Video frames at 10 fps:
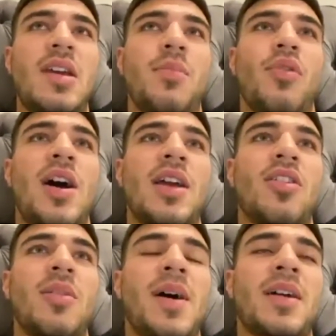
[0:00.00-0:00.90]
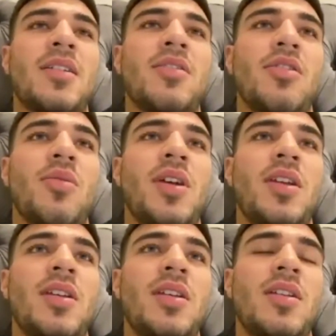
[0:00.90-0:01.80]
But I got it back in another way,
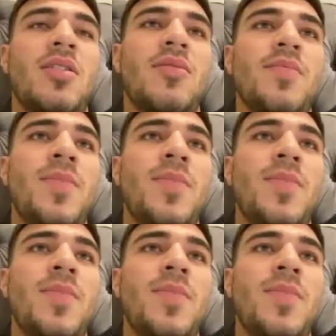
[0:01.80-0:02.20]
you know.